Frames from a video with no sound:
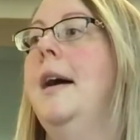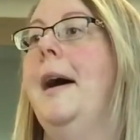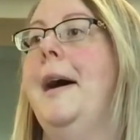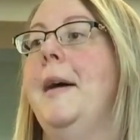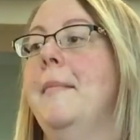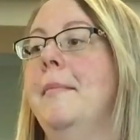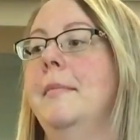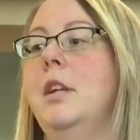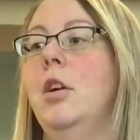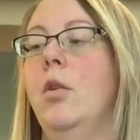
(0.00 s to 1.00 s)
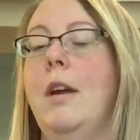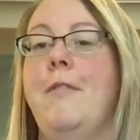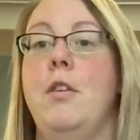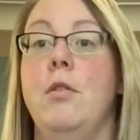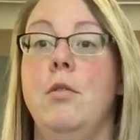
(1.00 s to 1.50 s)
you know,
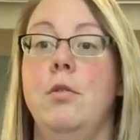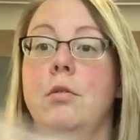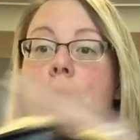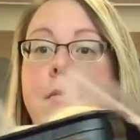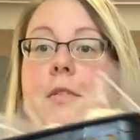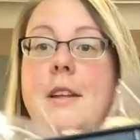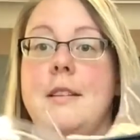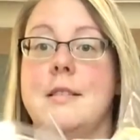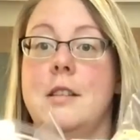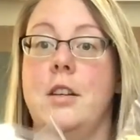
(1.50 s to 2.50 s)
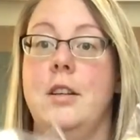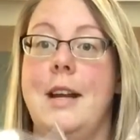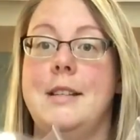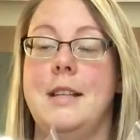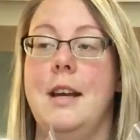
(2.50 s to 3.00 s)
if you think this is a good
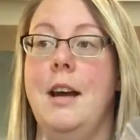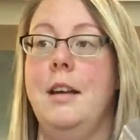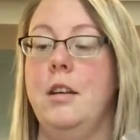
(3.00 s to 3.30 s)
idea,